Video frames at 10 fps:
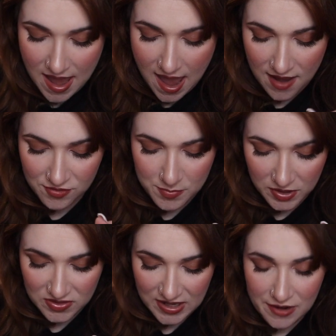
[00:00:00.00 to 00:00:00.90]
every book
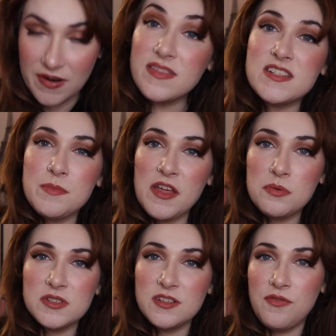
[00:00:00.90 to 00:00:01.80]
that I read this month
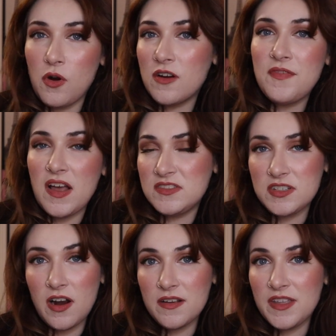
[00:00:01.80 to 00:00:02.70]
was a 4 or 5 star.